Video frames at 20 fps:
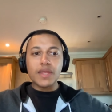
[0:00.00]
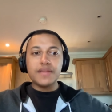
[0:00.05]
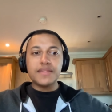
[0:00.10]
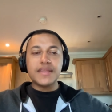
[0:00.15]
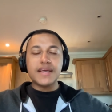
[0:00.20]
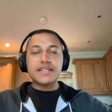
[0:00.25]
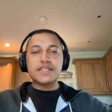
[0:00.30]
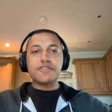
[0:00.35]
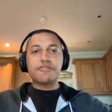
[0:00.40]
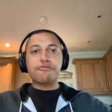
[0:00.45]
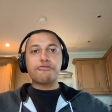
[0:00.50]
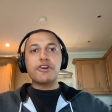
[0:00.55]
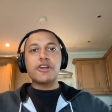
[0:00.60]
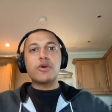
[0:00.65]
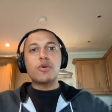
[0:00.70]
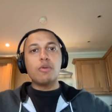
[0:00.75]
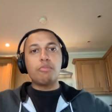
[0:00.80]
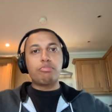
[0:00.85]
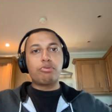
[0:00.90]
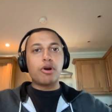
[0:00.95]
there's a
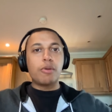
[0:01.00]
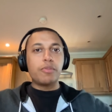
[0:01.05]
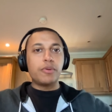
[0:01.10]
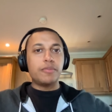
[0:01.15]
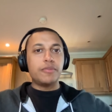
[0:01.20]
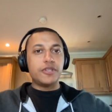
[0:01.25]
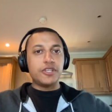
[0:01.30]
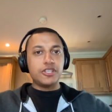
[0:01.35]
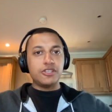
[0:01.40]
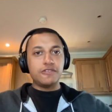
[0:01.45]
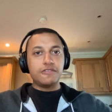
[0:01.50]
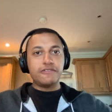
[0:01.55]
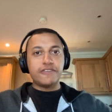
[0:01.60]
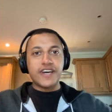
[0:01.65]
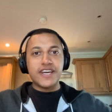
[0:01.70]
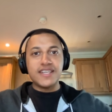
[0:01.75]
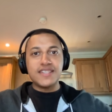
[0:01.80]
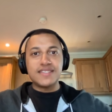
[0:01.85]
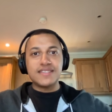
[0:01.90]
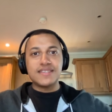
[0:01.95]
frequent problem that you
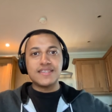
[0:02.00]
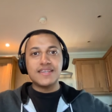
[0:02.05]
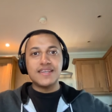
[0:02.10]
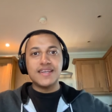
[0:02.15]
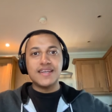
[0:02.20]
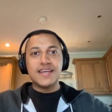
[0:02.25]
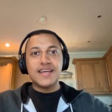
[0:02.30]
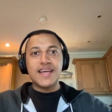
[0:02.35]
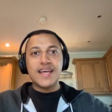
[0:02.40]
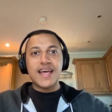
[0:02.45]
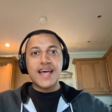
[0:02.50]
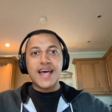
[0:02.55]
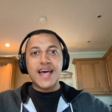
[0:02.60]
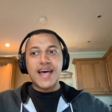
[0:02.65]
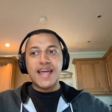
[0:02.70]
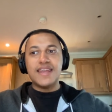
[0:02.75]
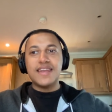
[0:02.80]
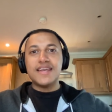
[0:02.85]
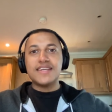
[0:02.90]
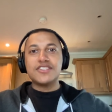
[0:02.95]
face
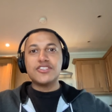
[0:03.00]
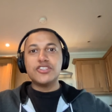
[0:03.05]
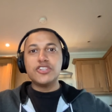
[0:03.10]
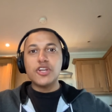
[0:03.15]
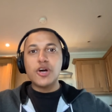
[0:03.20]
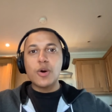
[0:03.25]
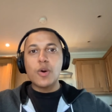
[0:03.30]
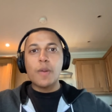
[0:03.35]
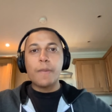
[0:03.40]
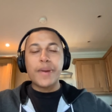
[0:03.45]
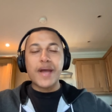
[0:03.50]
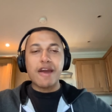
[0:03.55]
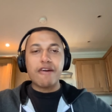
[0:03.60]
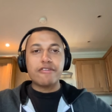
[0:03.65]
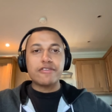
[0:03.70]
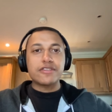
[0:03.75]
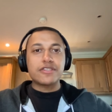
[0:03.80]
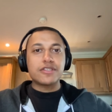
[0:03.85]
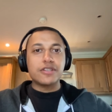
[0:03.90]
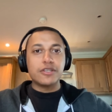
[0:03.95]
and there's no
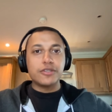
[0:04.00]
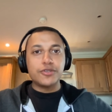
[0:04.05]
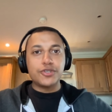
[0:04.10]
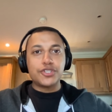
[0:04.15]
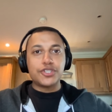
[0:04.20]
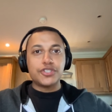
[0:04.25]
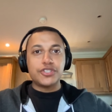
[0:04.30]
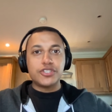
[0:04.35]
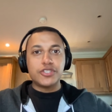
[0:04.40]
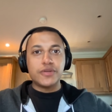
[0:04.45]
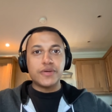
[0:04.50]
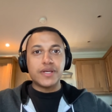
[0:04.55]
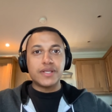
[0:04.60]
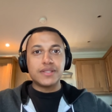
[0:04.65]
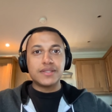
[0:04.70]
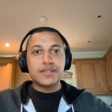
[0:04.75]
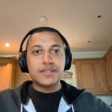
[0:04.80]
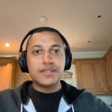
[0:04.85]
apparent solution to it.